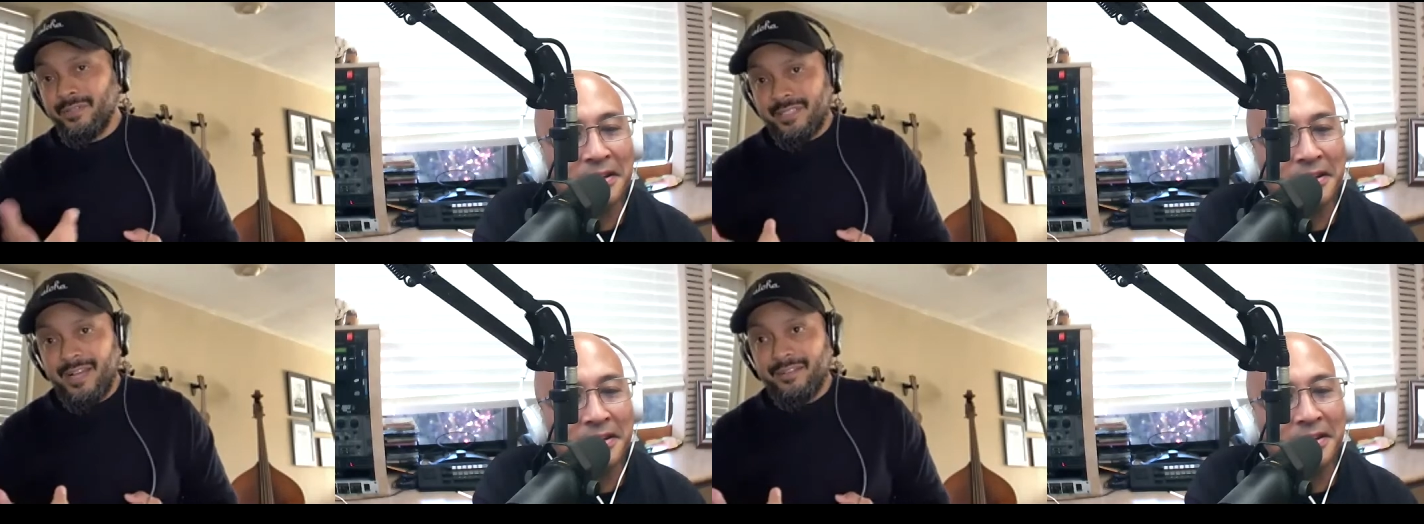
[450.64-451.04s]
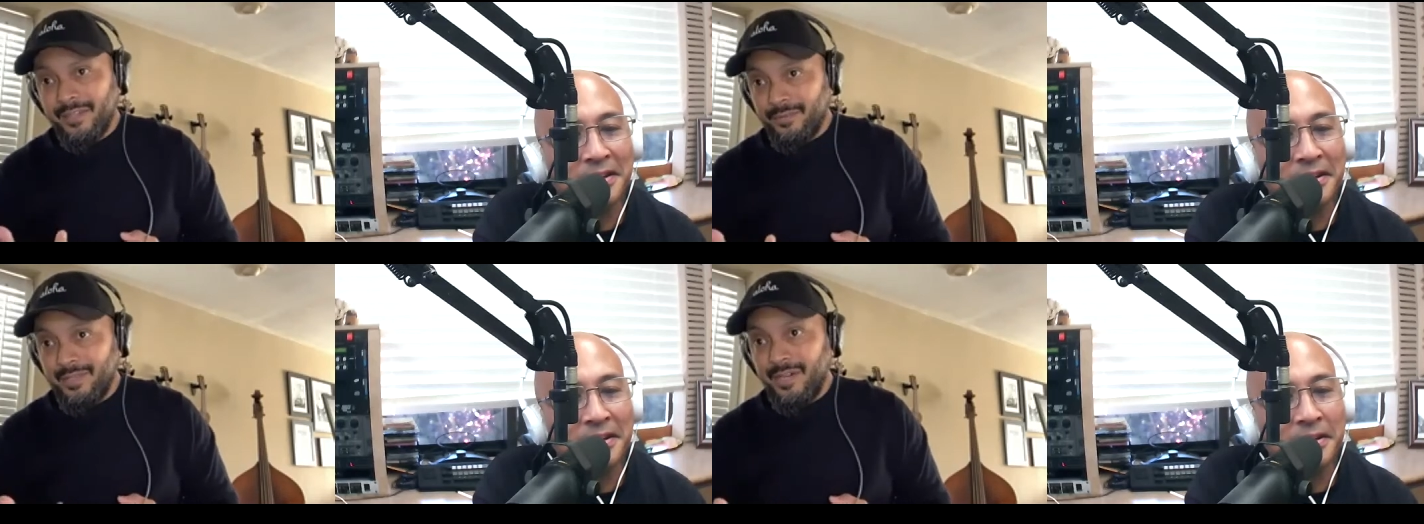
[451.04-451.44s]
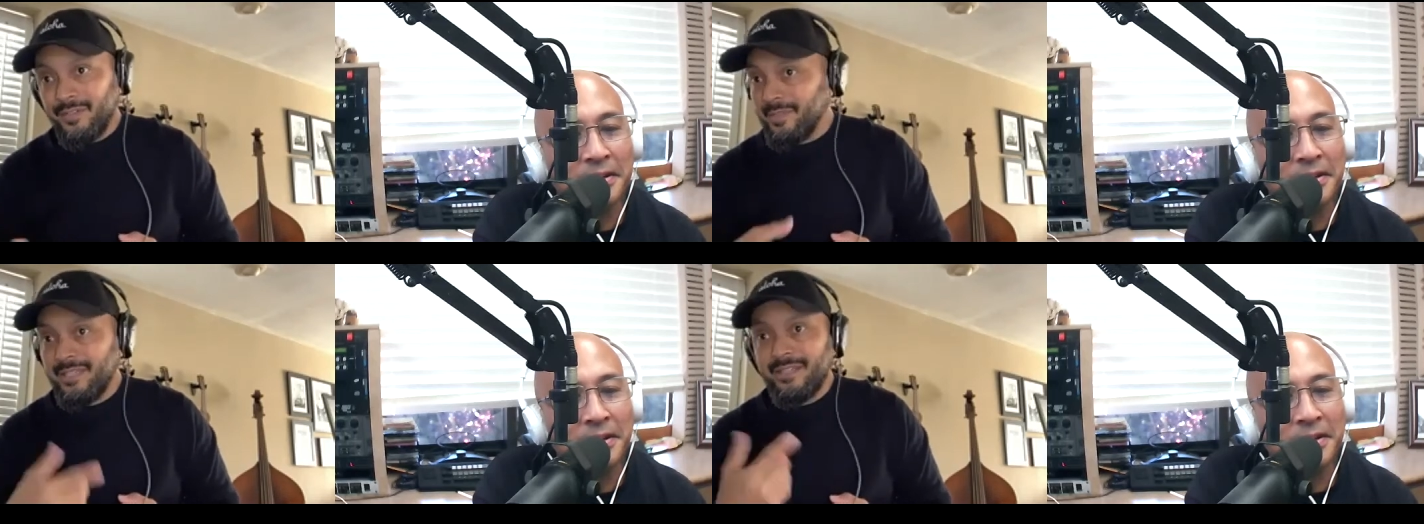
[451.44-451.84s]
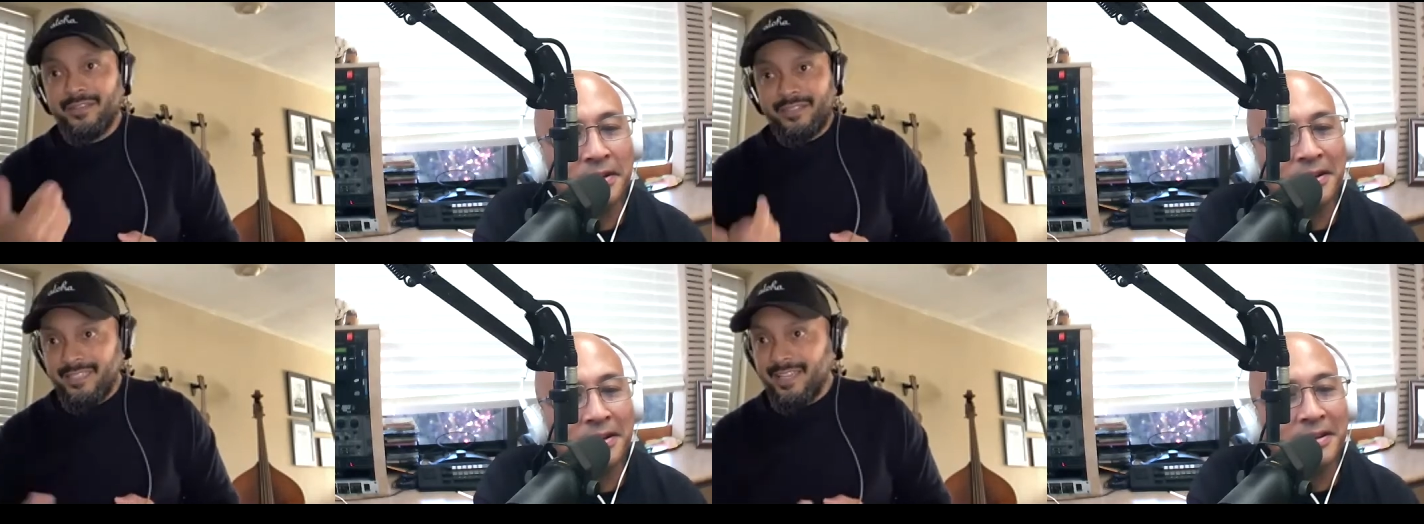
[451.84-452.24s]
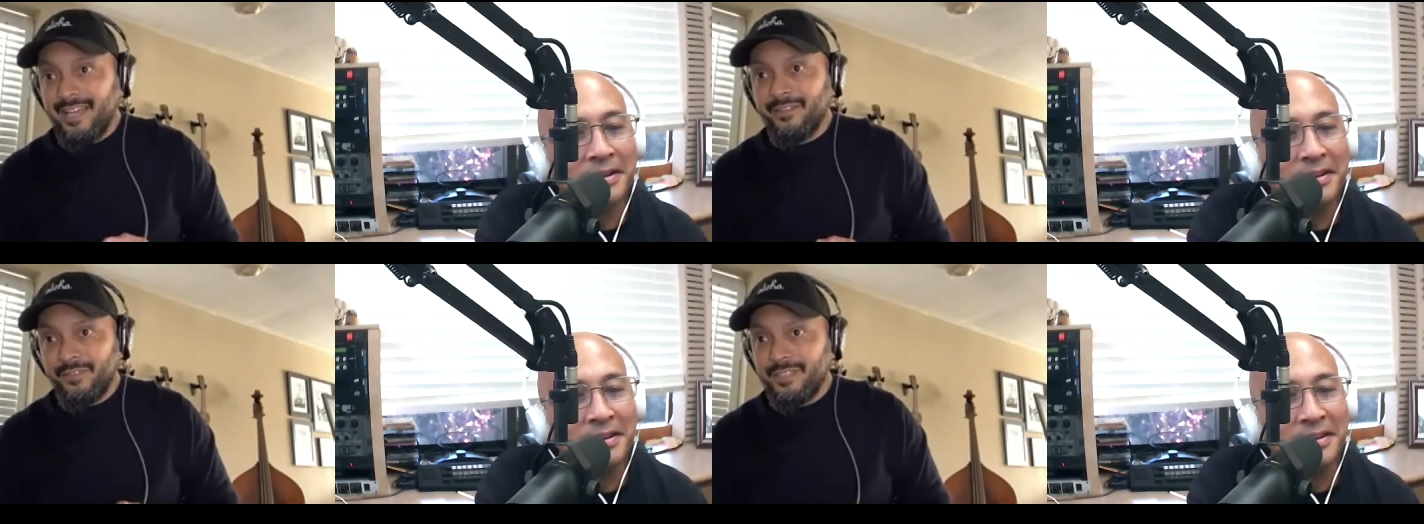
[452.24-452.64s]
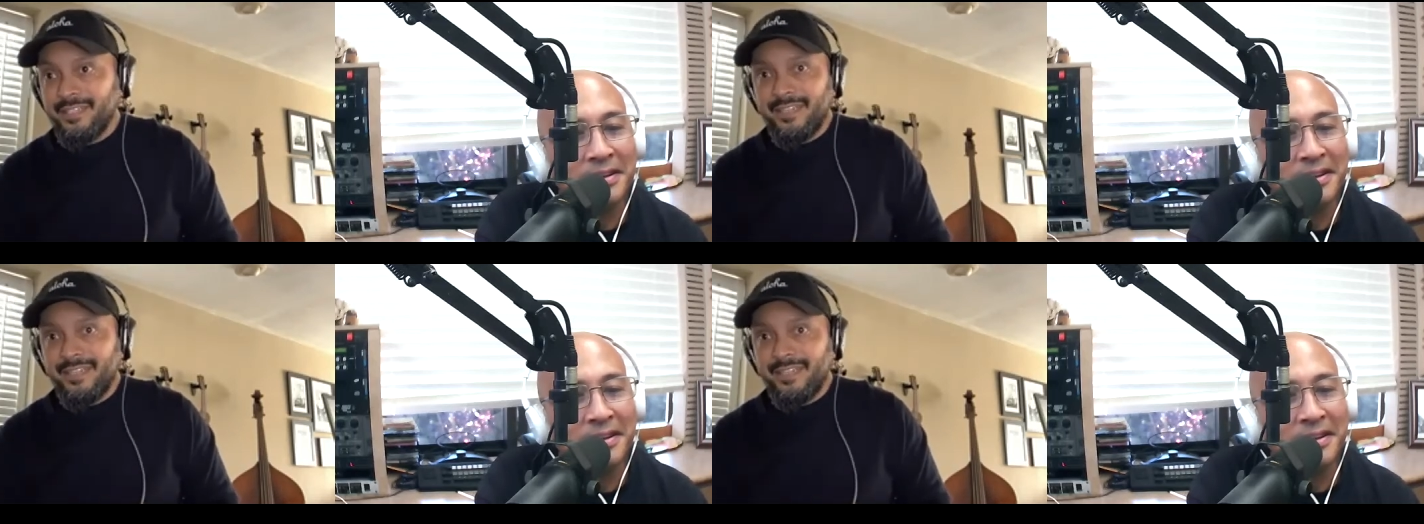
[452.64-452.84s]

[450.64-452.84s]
Speaker 1: down there would always be in Gardena, California.